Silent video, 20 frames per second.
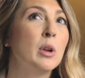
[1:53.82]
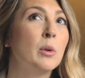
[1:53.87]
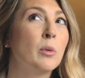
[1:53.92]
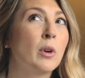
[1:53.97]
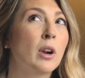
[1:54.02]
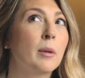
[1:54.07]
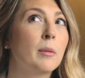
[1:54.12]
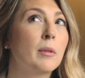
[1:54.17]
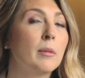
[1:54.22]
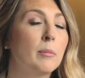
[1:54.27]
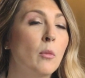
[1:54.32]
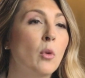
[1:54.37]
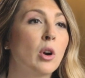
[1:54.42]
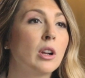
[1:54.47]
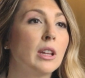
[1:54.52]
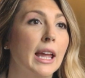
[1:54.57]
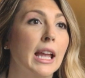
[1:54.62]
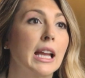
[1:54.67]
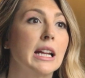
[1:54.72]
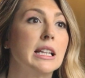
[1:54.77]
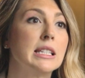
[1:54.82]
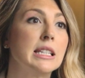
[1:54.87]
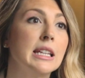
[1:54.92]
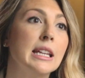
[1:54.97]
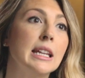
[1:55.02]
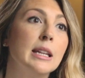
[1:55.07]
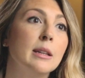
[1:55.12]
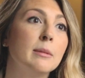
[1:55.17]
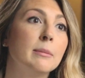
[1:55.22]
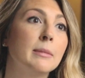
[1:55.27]
We work more like a
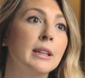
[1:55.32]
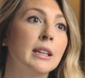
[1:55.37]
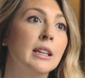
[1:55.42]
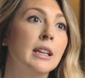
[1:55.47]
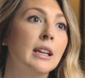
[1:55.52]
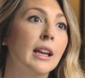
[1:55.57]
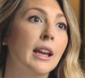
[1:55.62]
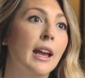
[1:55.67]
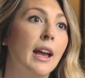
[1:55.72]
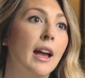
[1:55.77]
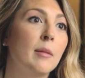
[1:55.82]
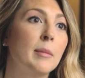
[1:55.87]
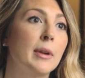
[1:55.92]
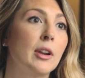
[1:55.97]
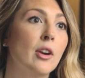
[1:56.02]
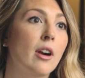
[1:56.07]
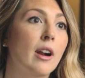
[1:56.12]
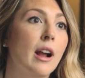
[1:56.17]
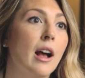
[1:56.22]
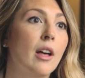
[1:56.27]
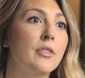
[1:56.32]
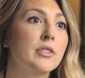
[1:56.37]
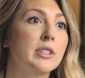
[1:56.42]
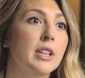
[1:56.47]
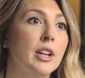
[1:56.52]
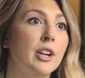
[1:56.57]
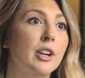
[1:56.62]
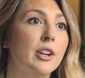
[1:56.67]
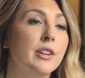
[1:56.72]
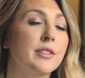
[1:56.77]
team um, at our health
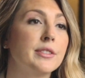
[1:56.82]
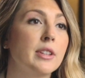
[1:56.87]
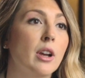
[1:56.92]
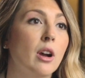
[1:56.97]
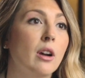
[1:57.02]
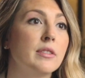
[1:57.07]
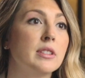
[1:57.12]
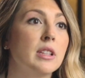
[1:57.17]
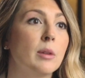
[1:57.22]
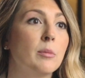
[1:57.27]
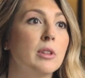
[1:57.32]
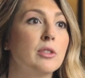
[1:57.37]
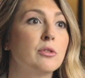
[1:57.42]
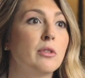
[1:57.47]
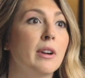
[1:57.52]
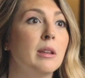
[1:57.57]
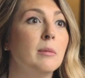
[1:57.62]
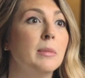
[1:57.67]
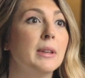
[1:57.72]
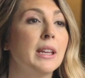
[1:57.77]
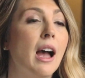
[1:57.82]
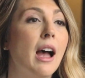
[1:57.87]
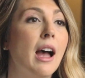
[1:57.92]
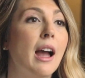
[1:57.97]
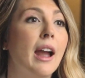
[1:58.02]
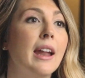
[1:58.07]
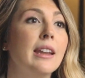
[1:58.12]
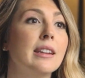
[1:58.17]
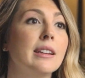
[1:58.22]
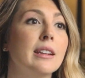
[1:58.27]
center there. So if someone's running
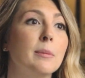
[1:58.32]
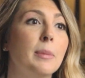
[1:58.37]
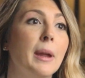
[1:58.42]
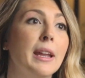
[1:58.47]
behind and a